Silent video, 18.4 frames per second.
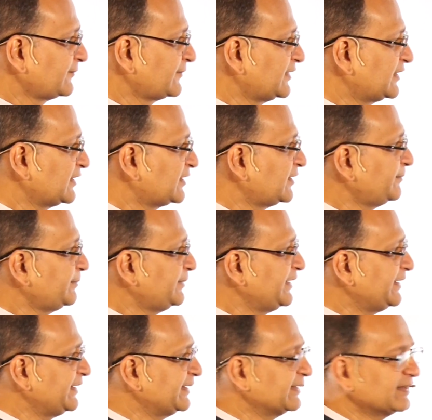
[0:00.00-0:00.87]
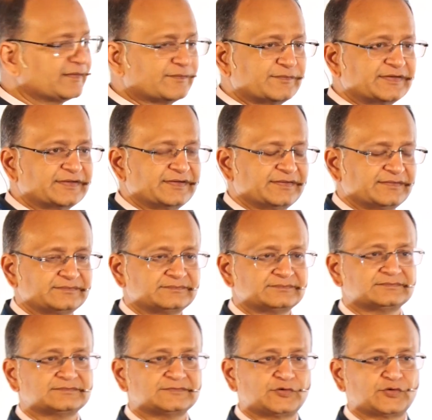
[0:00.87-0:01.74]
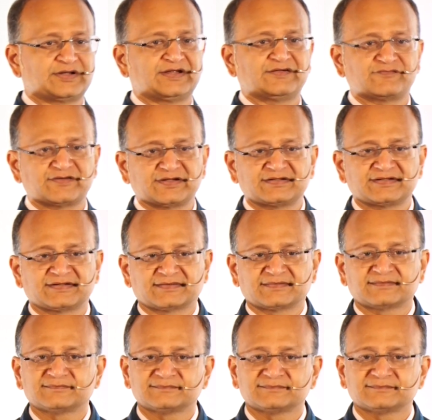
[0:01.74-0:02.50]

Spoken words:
The company delivered on everything.